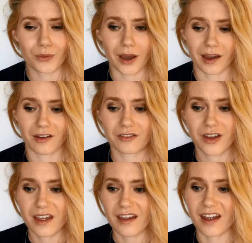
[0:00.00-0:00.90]
you have
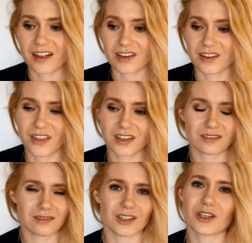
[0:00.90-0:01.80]
and
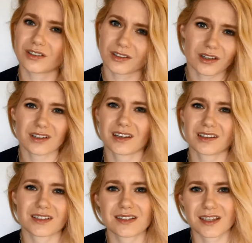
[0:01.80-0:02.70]
then you can learn and
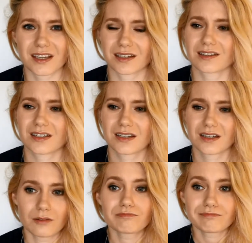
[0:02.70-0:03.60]
understand,
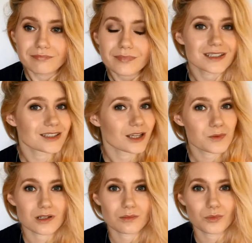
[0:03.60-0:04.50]

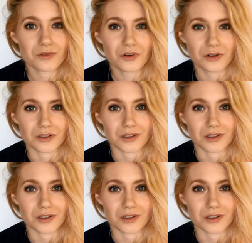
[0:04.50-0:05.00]
accept it and move on,